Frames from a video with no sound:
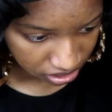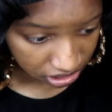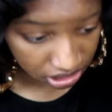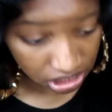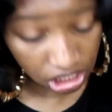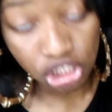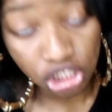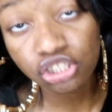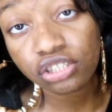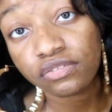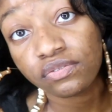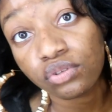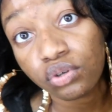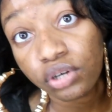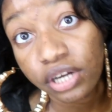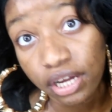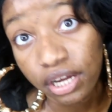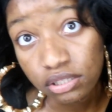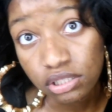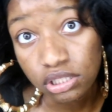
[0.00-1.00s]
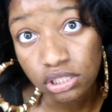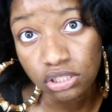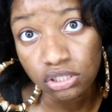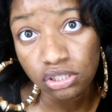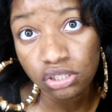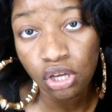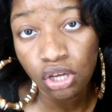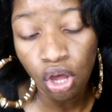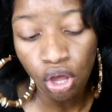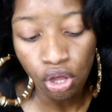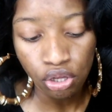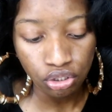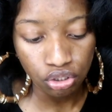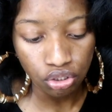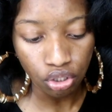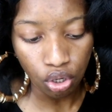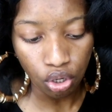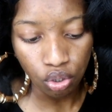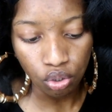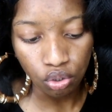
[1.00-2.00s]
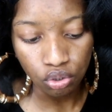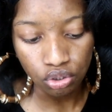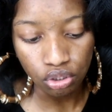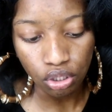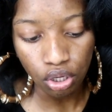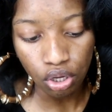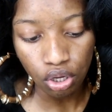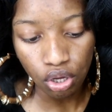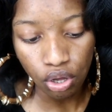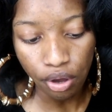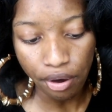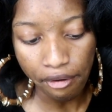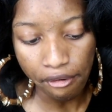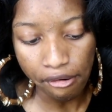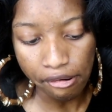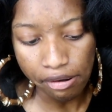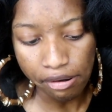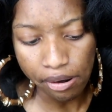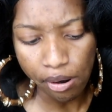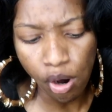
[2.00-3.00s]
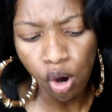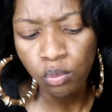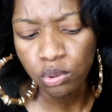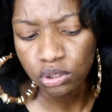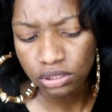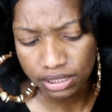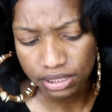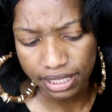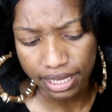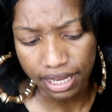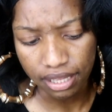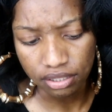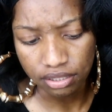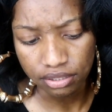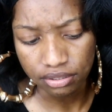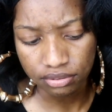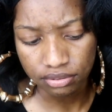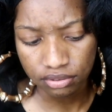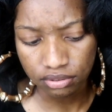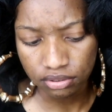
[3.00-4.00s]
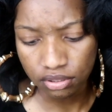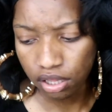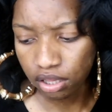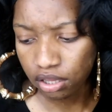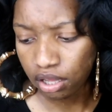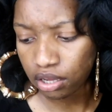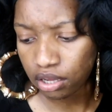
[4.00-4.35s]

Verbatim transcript: it's 100 fluid ounces so it's almost a gallon hold